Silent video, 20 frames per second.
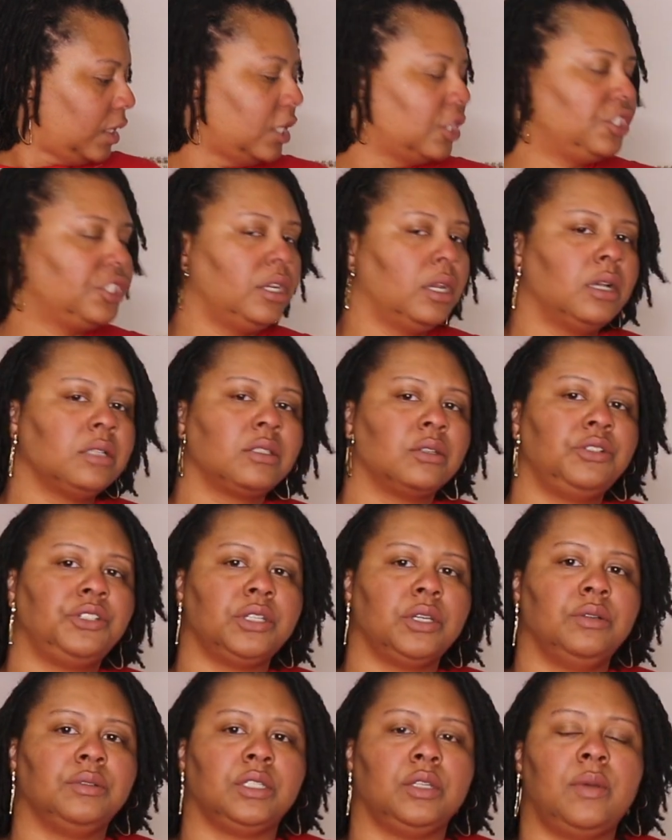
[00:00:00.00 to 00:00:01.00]
She also
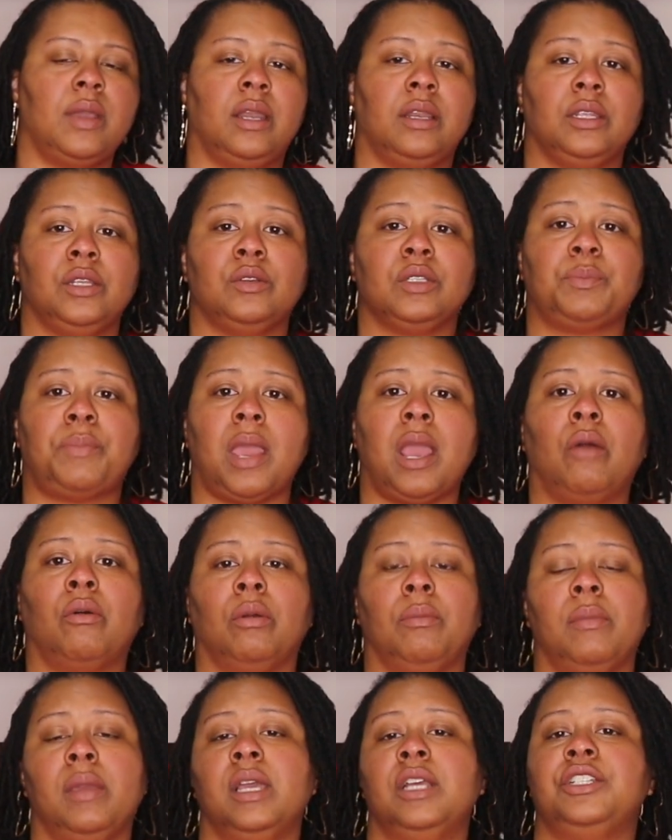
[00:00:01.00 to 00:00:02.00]
shows you how to use
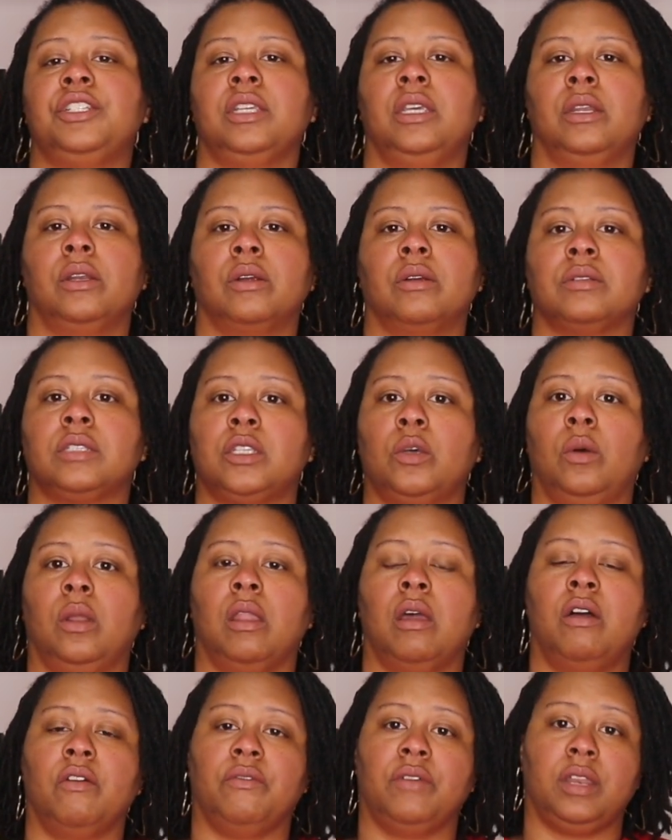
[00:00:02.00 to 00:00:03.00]
power mesh in her sew
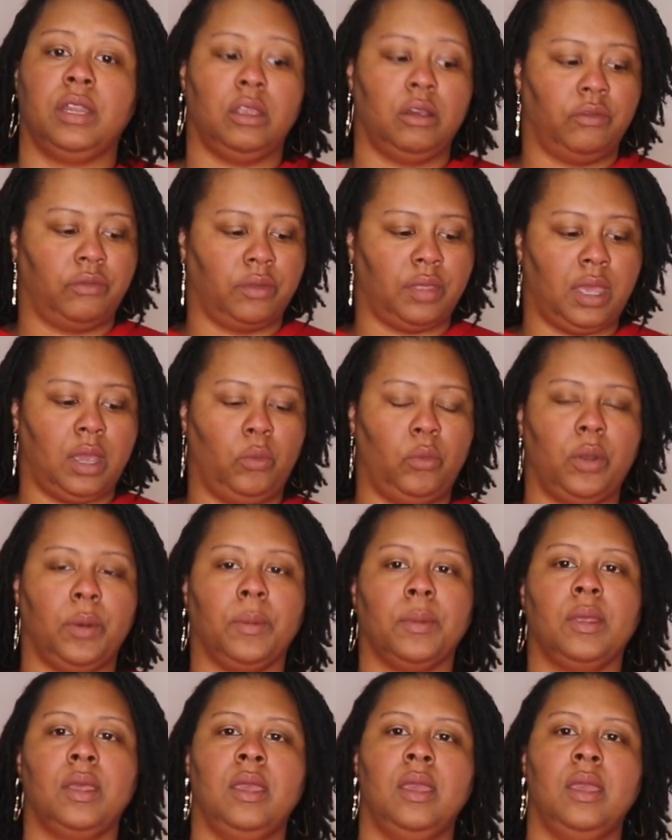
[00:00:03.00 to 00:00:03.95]
along video for that one.